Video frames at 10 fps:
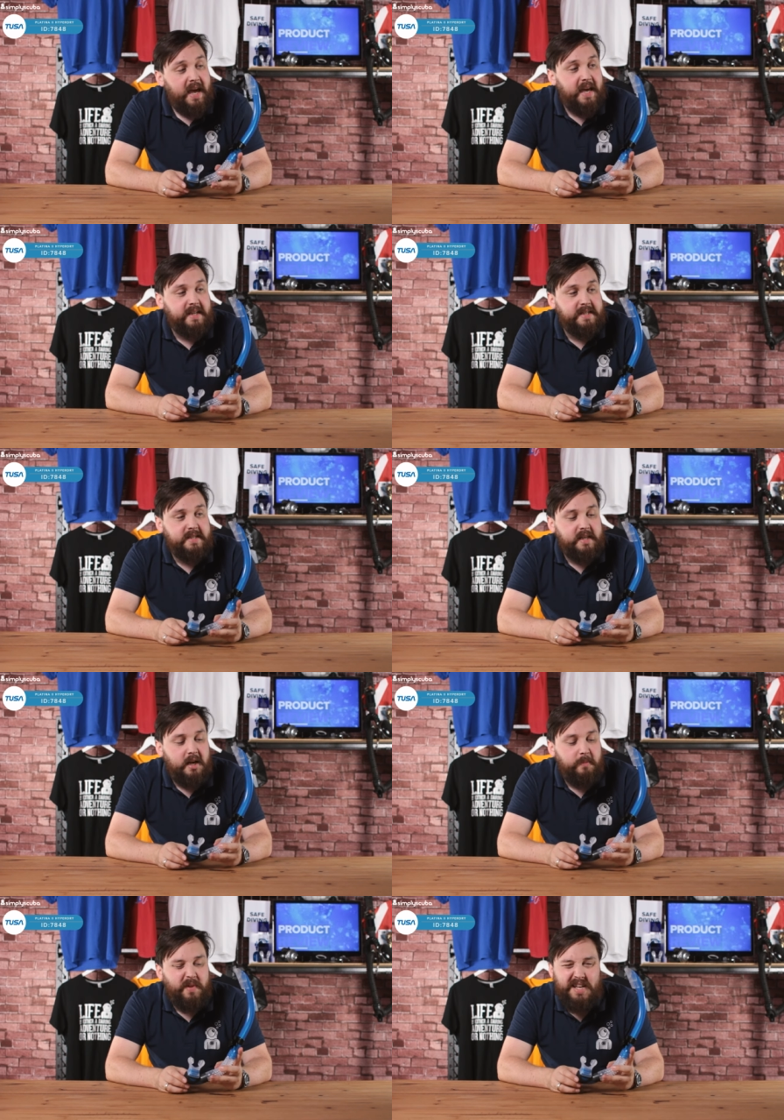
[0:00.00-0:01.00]
It's,
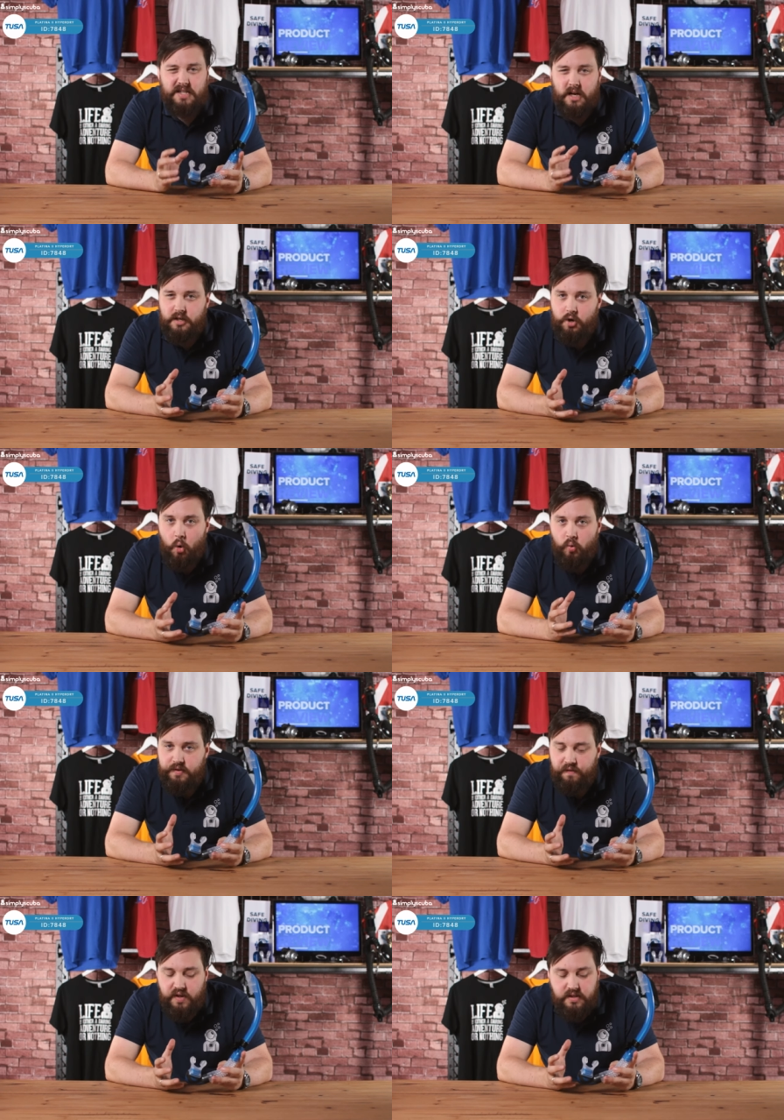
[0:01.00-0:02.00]
um, it's kind of got all
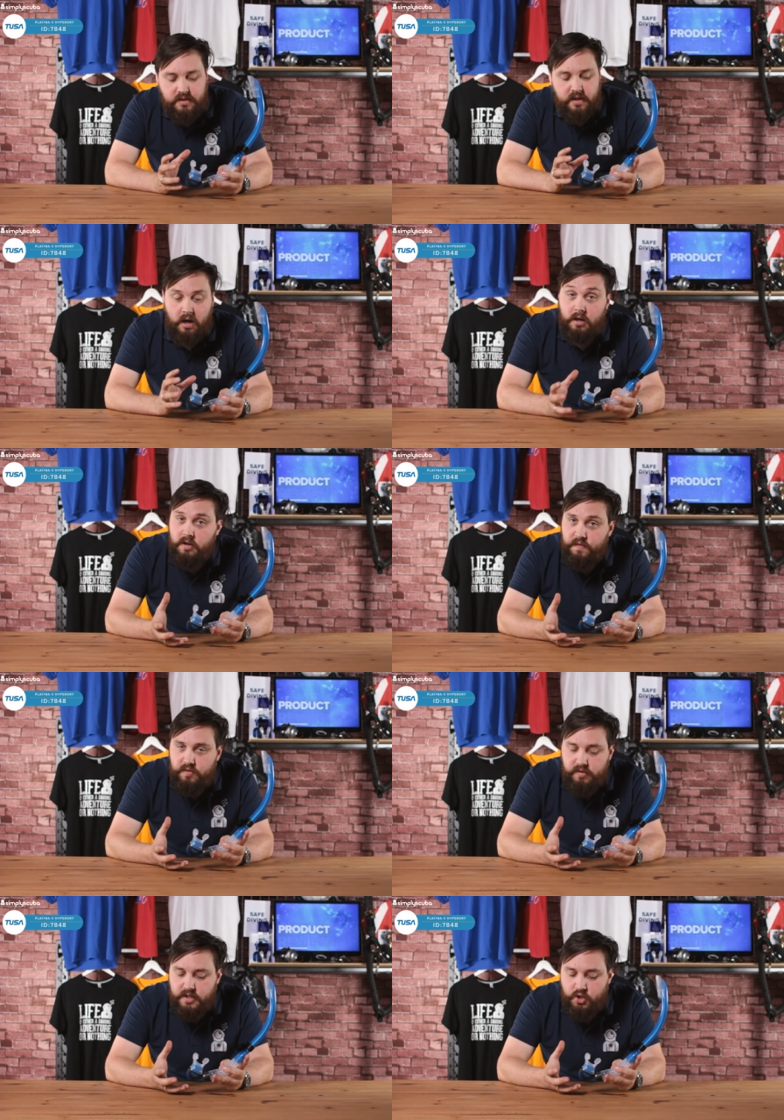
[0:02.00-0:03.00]
the features that I look
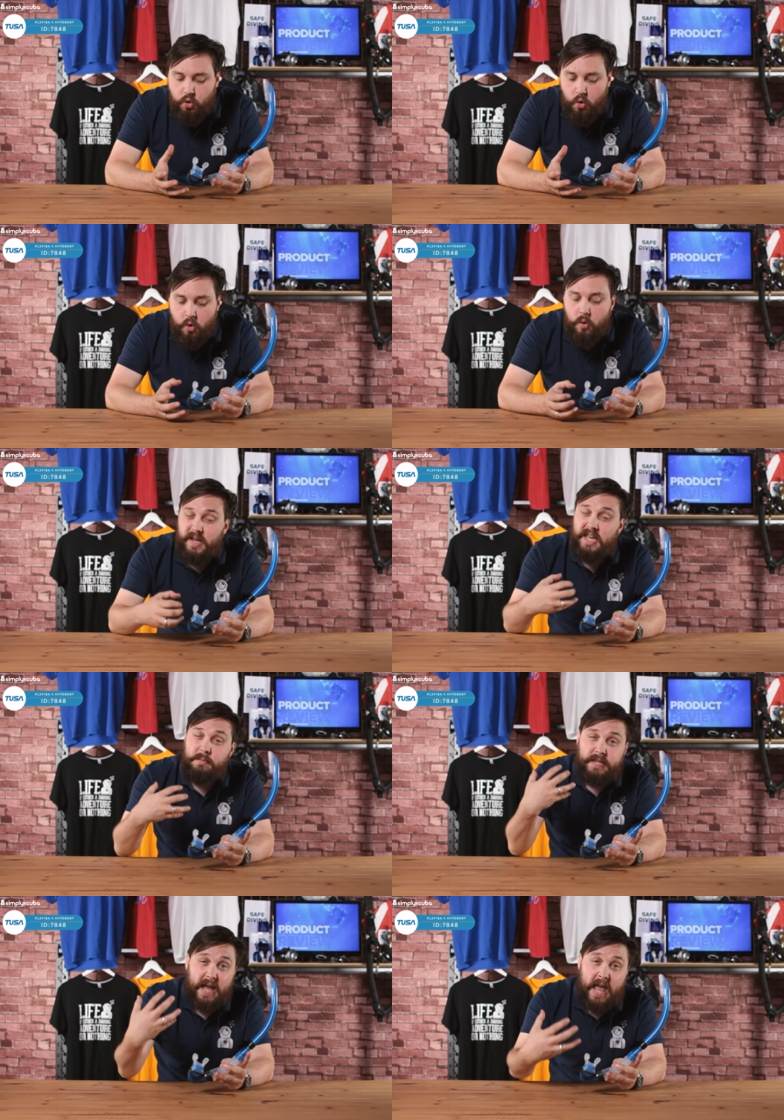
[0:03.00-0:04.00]
for in a snorkel. It
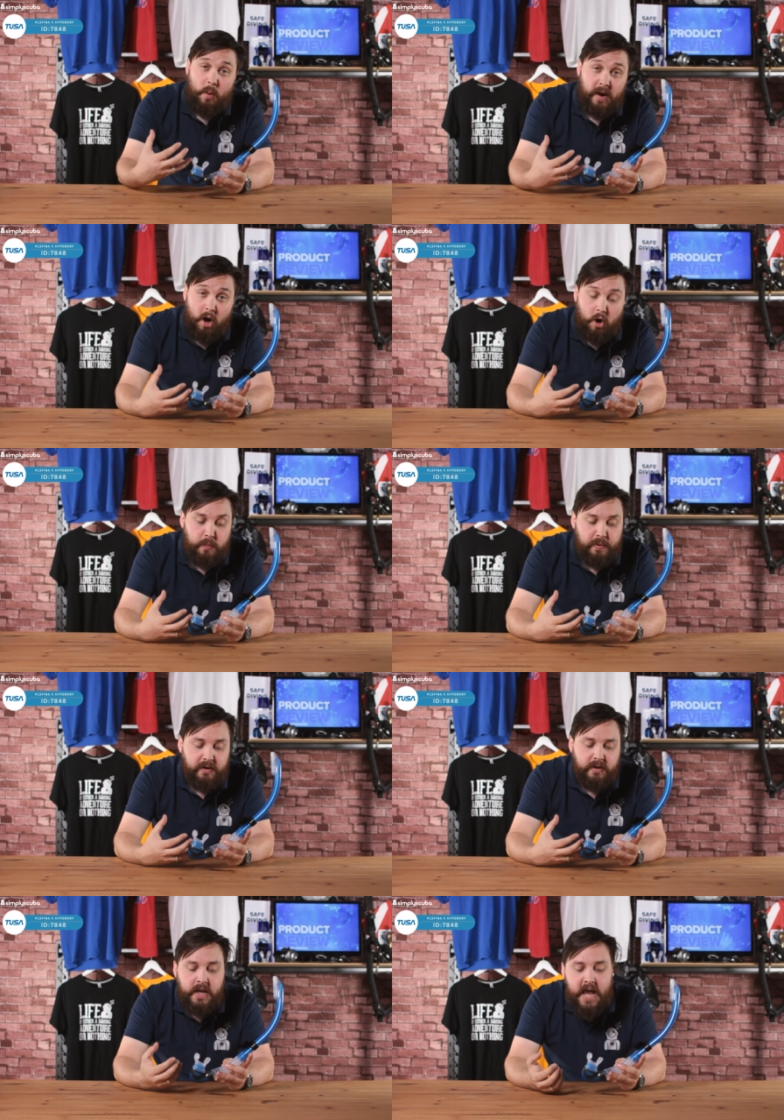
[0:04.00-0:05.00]
keeps that airway
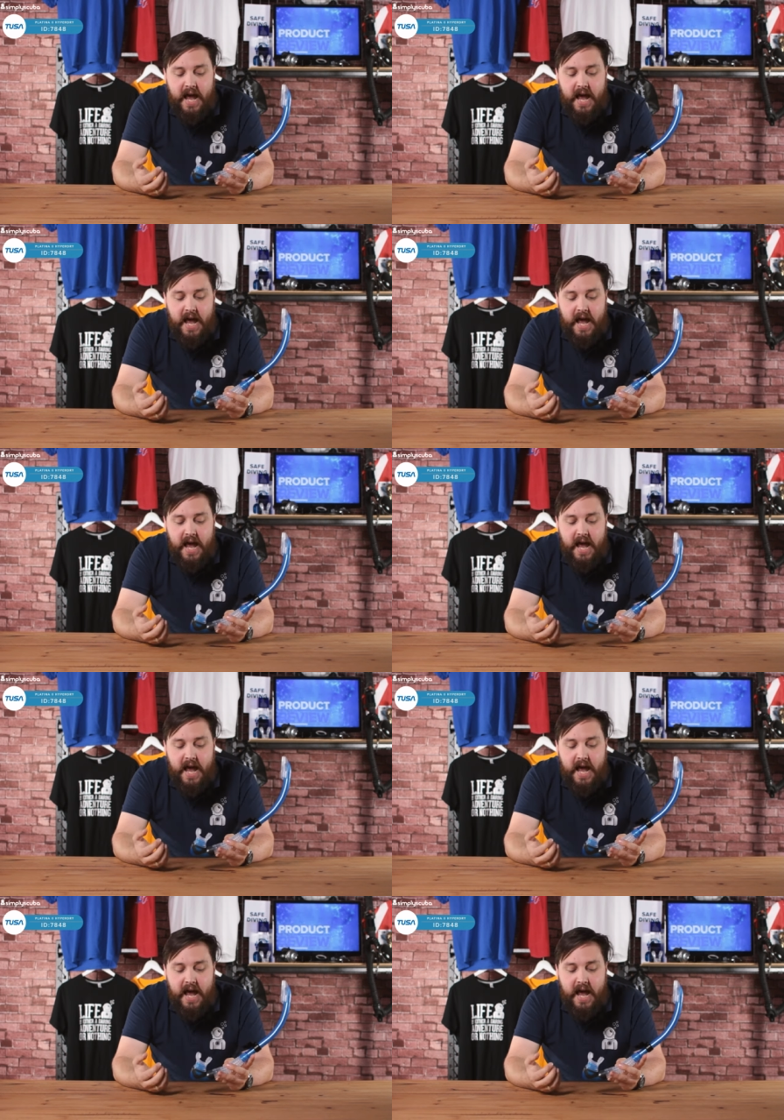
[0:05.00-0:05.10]
open